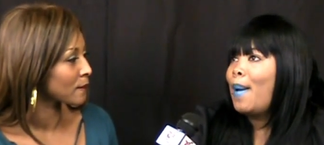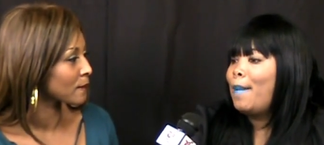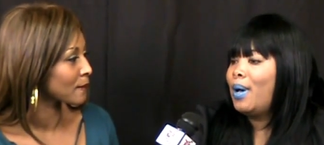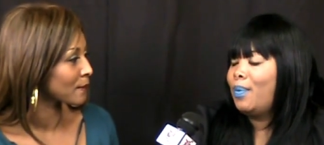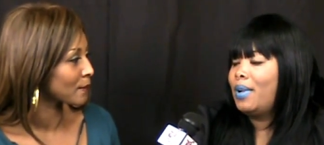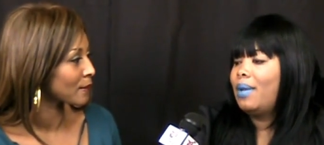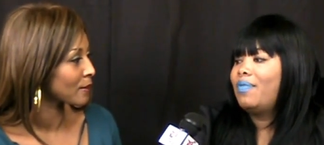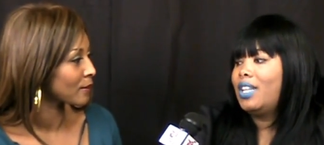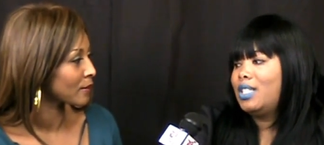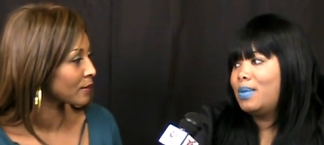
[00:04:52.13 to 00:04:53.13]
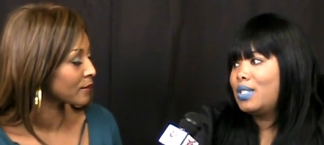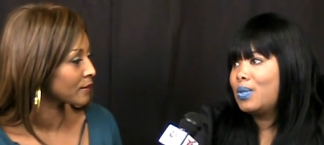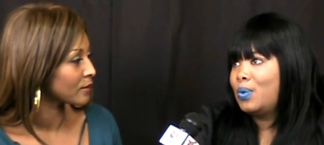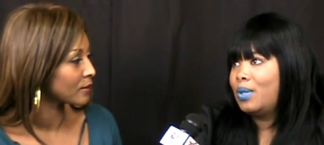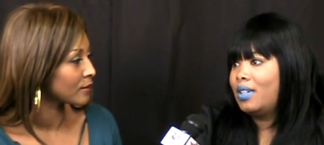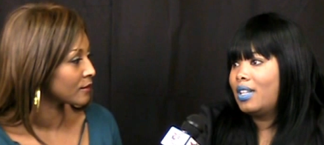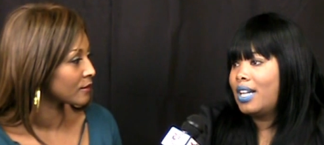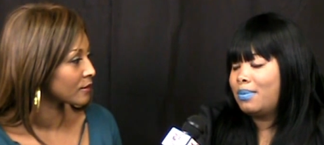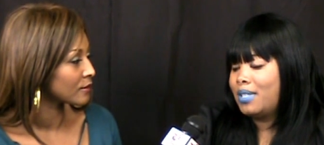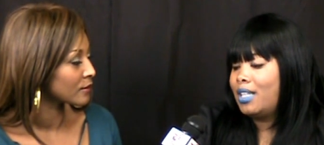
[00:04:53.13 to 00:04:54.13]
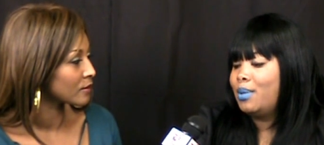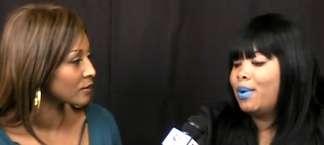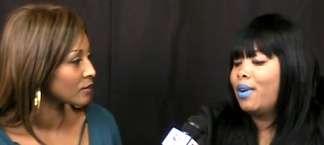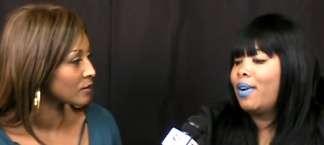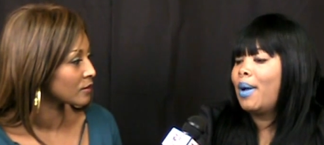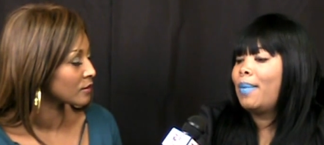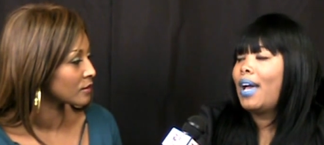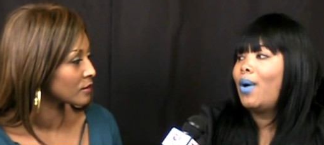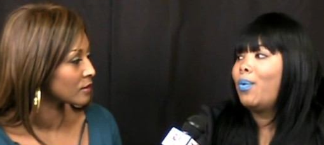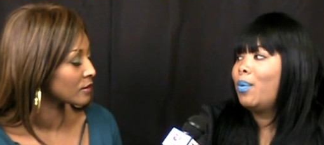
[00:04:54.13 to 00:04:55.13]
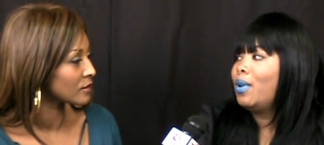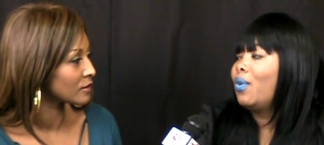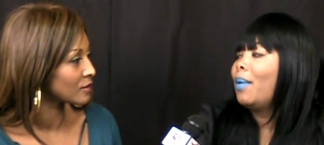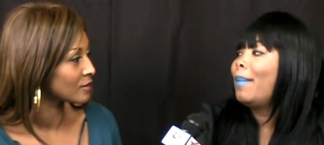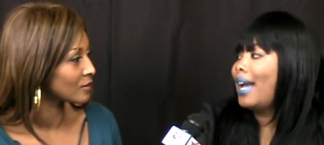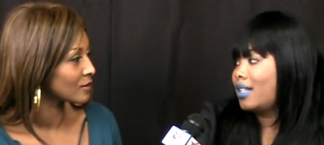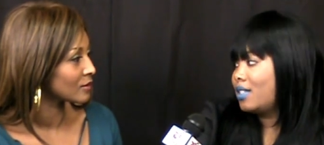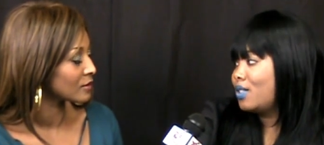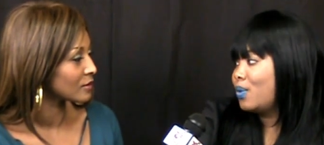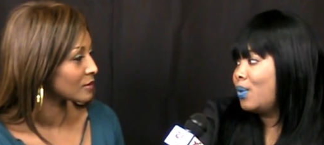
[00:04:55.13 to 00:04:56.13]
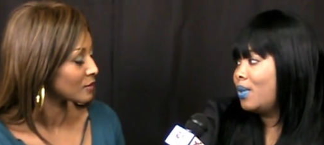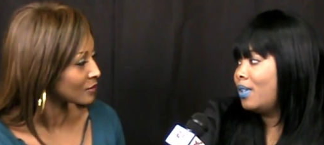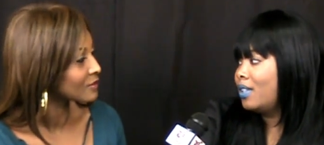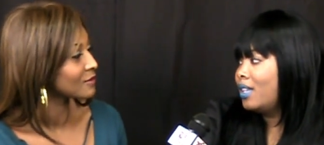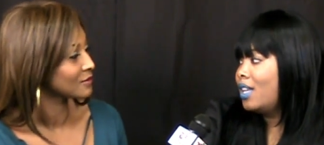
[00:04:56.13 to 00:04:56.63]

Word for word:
Speaker 1: But when I'm finished with school, the cosmetology program, I will be going back to school